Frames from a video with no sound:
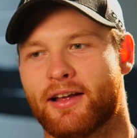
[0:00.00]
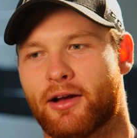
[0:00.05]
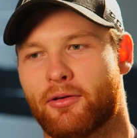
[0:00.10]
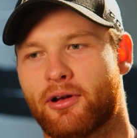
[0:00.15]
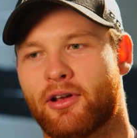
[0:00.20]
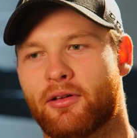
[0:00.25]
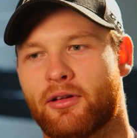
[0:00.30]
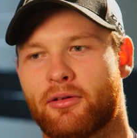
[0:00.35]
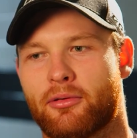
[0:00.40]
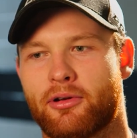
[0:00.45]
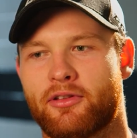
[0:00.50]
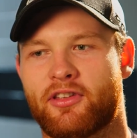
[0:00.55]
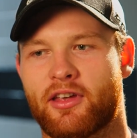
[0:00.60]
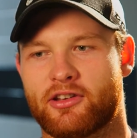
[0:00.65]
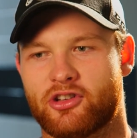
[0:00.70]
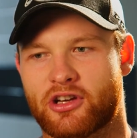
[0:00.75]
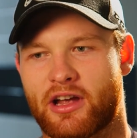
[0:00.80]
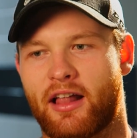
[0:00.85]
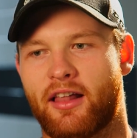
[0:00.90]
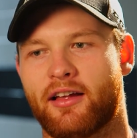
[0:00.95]
I wouldn't
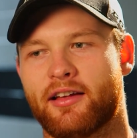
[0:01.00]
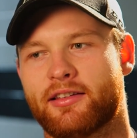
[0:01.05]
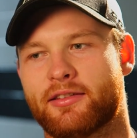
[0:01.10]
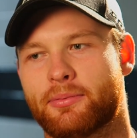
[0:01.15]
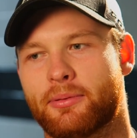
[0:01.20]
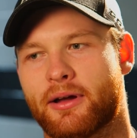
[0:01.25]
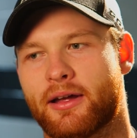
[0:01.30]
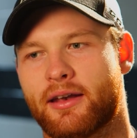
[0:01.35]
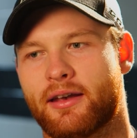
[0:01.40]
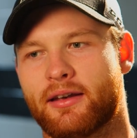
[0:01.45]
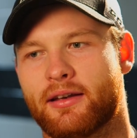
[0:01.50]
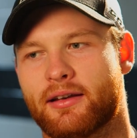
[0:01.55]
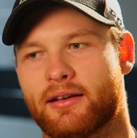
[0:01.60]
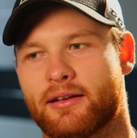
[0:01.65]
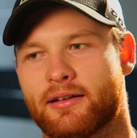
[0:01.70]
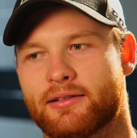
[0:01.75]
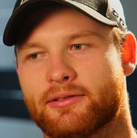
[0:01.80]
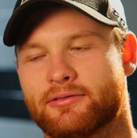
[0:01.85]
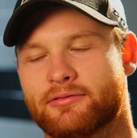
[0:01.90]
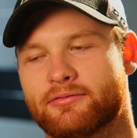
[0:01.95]
say jealous, but
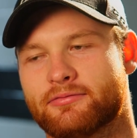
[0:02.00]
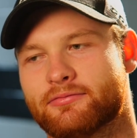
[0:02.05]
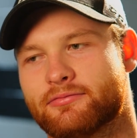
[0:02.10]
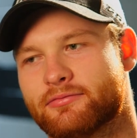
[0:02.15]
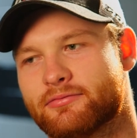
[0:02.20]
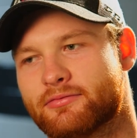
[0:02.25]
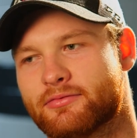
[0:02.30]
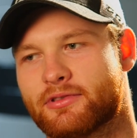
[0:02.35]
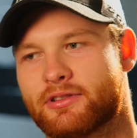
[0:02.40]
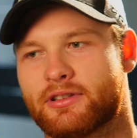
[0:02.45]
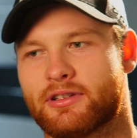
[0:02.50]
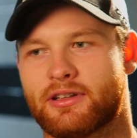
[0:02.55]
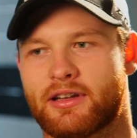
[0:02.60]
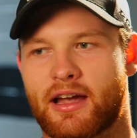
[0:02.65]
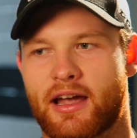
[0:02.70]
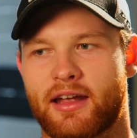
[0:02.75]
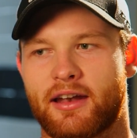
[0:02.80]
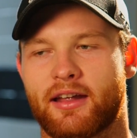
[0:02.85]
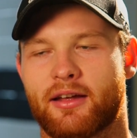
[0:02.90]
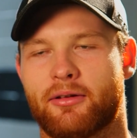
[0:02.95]

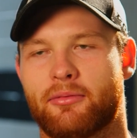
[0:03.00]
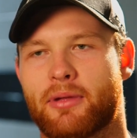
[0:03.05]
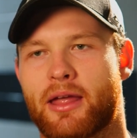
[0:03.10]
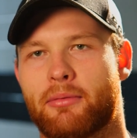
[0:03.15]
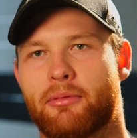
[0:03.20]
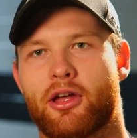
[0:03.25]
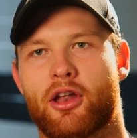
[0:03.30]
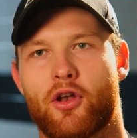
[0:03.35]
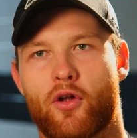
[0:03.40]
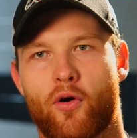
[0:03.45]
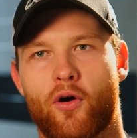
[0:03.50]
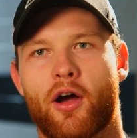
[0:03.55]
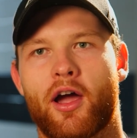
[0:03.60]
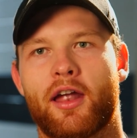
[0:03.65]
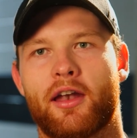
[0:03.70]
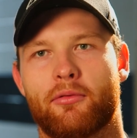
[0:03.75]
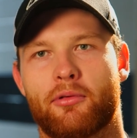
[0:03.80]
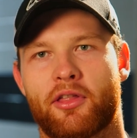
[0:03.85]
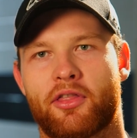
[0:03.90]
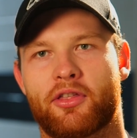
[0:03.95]
kind of maybe
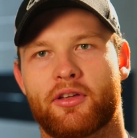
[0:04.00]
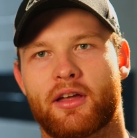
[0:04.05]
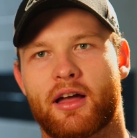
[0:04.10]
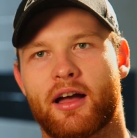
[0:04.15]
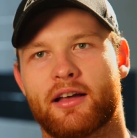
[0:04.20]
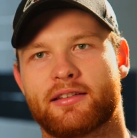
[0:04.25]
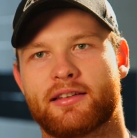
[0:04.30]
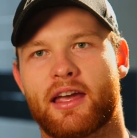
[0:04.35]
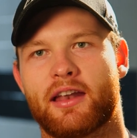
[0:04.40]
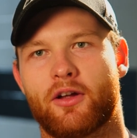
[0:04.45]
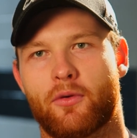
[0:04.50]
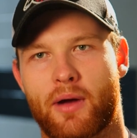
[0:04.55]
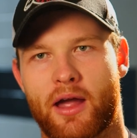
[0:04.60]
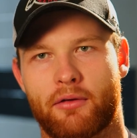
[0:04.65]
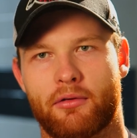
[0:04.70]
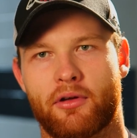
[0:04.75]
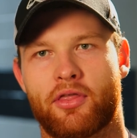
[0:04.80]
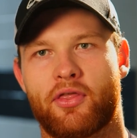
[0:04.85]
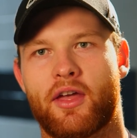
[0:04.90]
annoyed with us getting away with